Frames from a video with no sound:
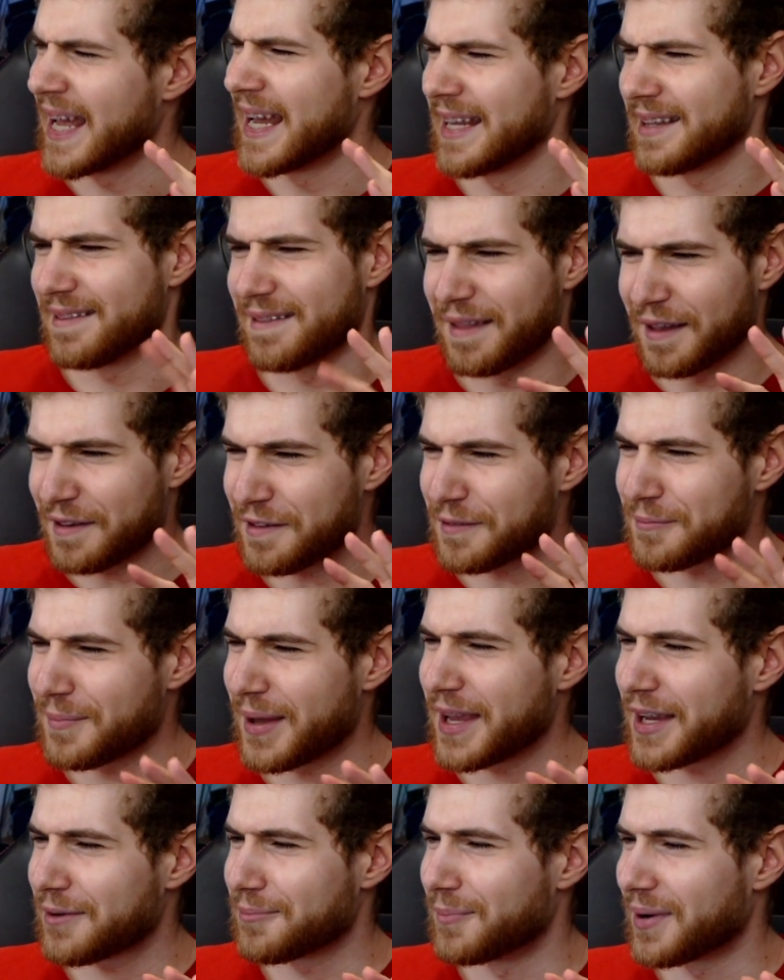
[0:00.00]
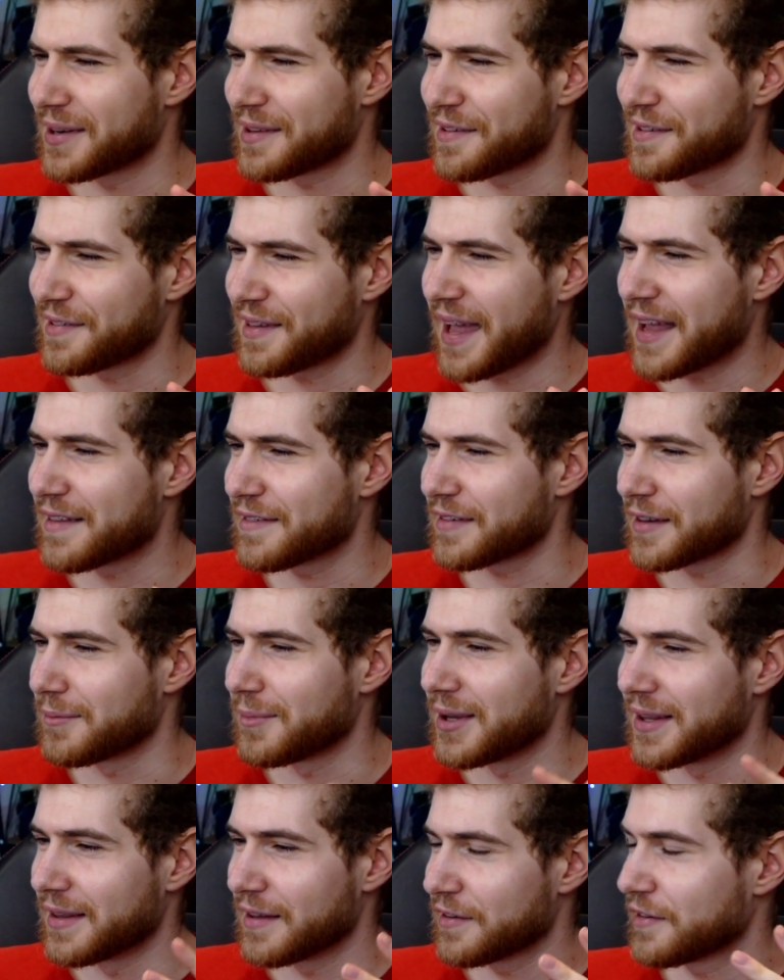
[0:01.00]
doesn't make much sense. I
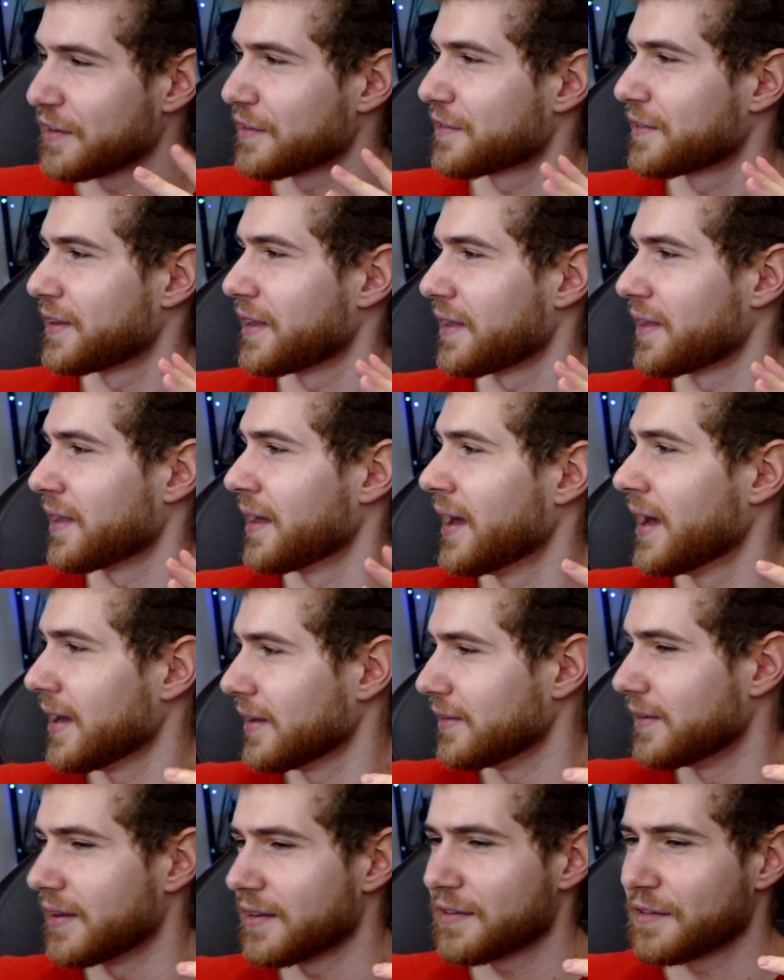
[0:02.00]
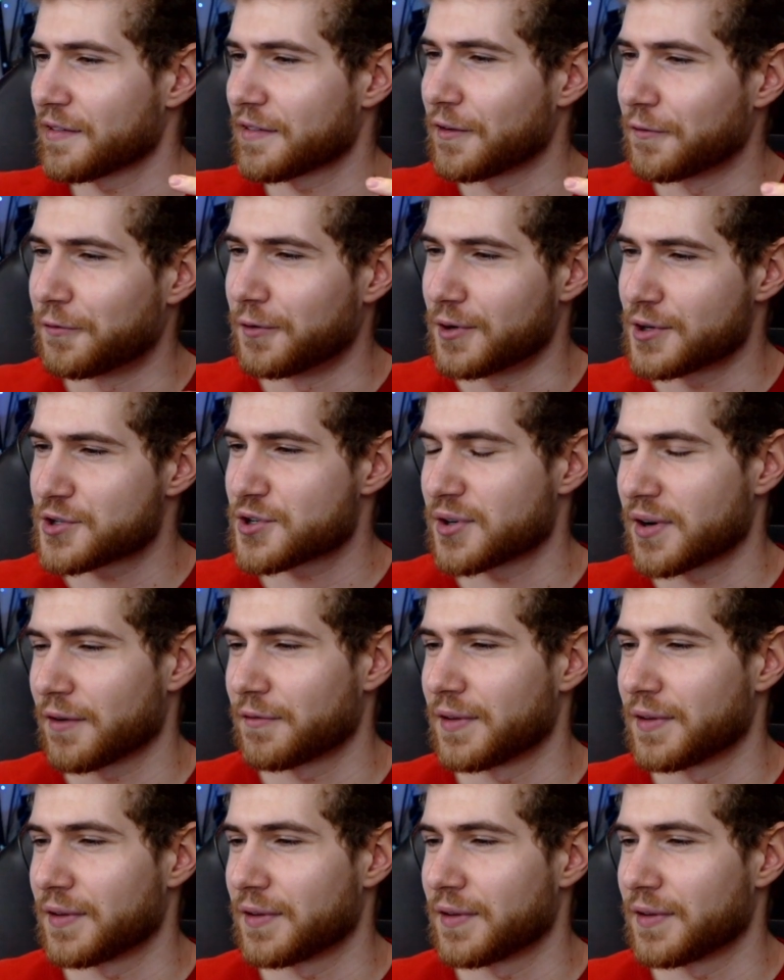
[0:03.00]
mean, this is the version of the